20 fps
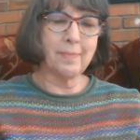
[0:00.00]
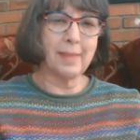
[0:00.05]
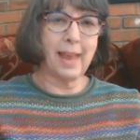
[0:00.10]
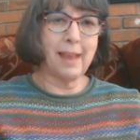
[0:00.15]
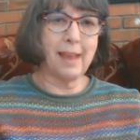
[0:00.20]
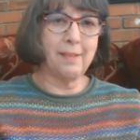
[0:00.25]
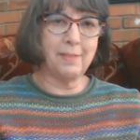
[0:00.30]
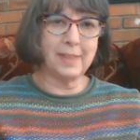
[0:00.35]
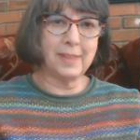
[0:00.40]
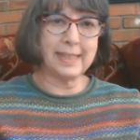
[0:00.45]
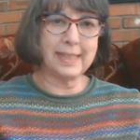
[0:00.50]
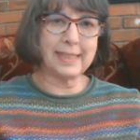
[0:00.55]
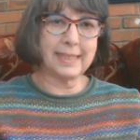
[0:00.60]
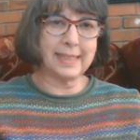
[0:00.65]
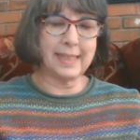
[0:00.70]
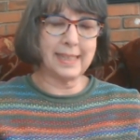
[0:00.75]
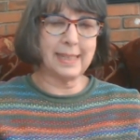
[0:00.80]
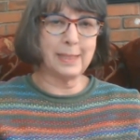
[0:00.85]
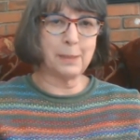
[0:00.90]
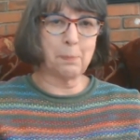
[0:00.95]
And this
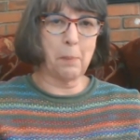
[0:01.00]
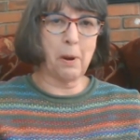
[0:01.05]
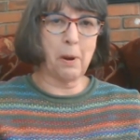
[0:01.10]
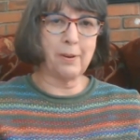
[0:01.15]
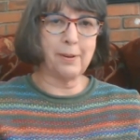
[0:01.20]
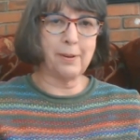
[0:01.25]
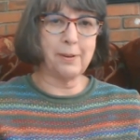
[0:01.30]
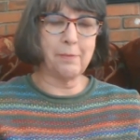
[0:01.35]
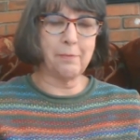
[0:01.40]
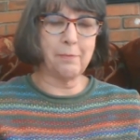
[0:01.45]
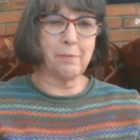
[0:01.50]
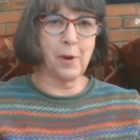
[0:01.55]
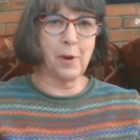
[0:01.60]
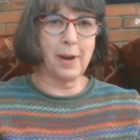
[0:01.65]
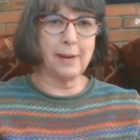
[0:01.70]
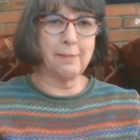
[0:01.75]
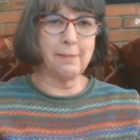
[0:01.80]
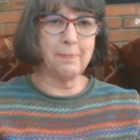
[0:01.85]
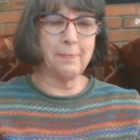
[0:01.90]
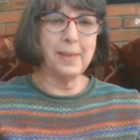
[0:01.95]
is part of
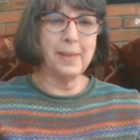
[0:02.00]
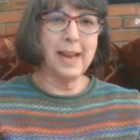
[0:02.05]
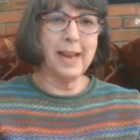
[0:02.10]
one.